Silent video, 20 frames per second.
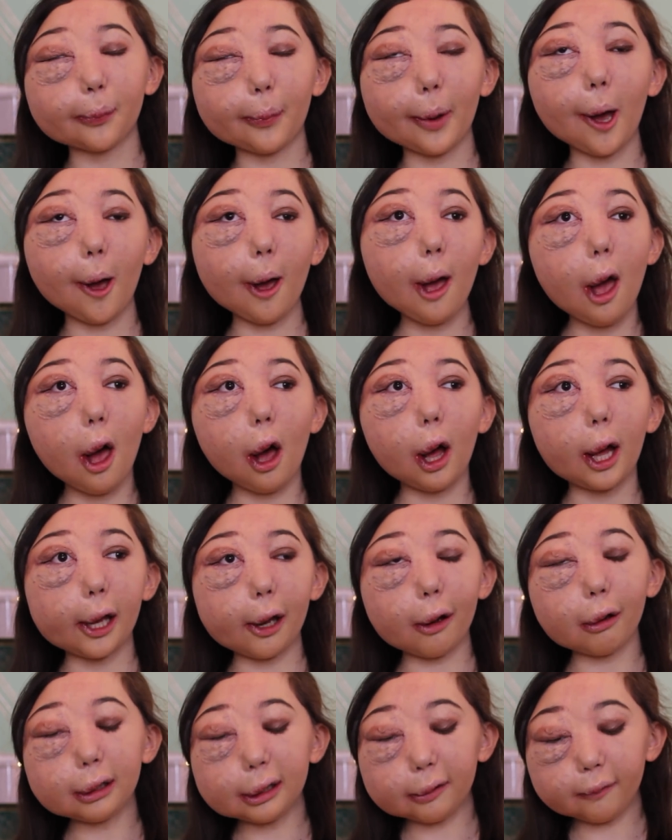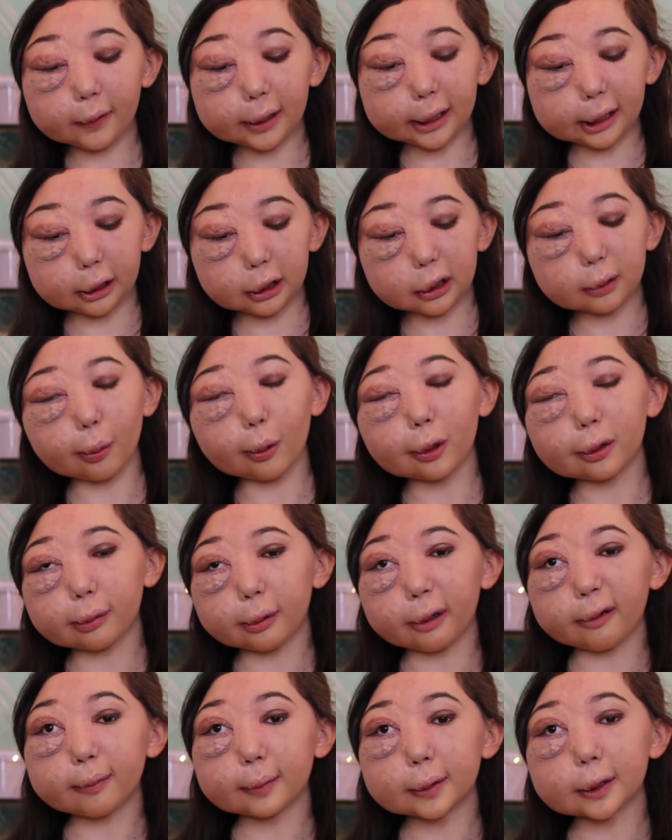but I only really use
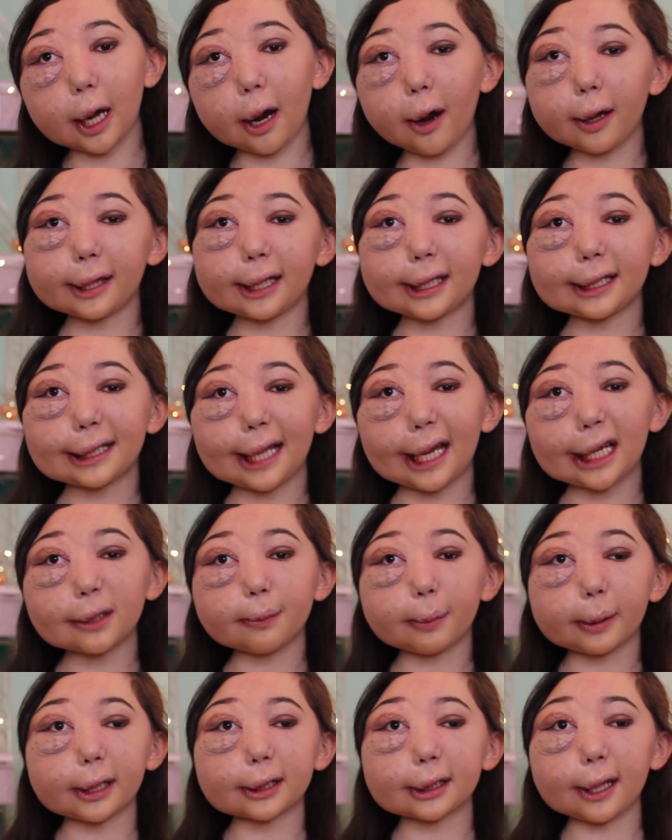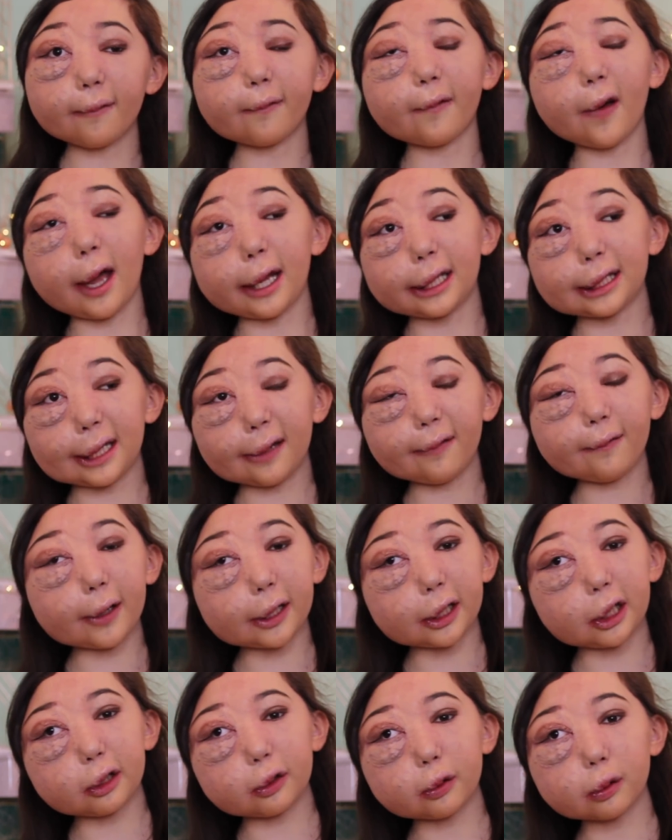waterproof mascara these days because I find if I
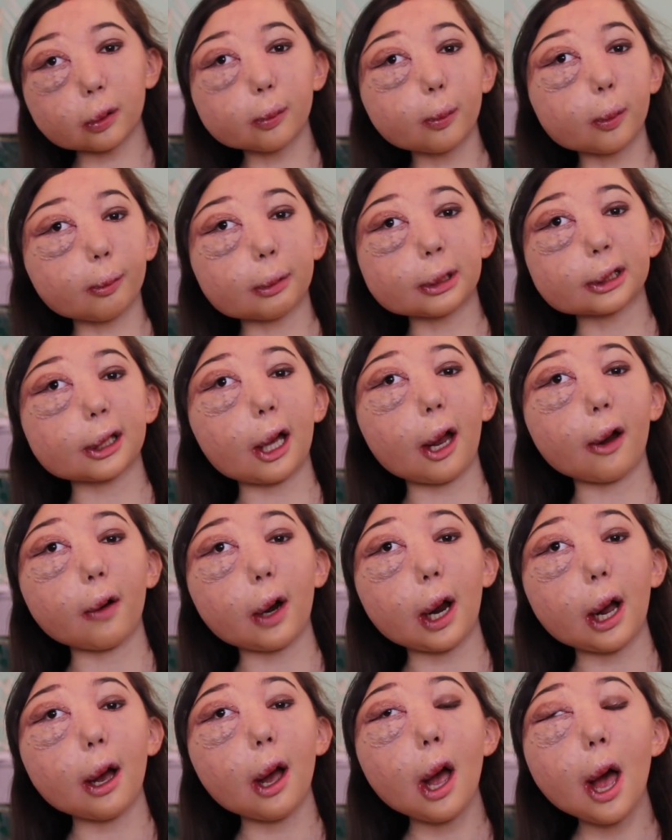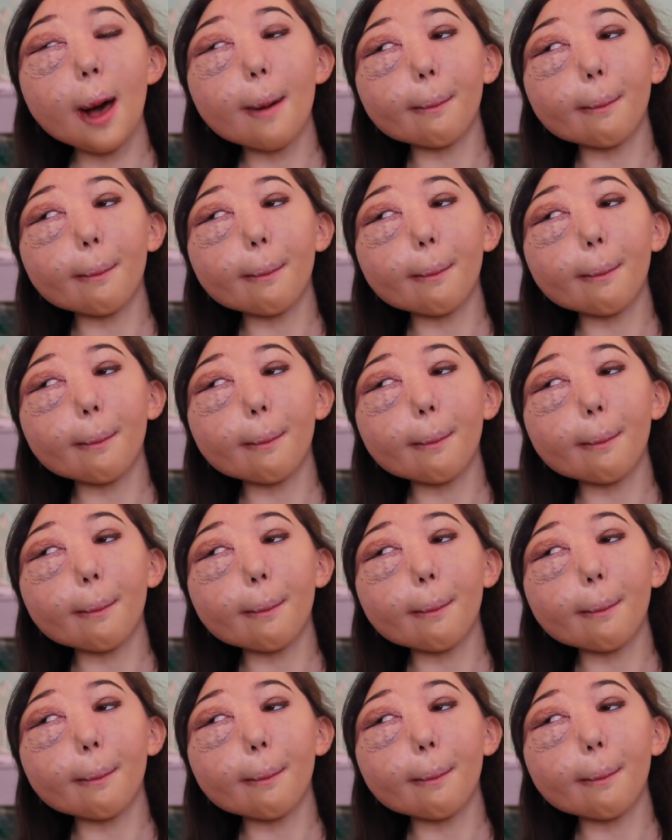use normal mascara,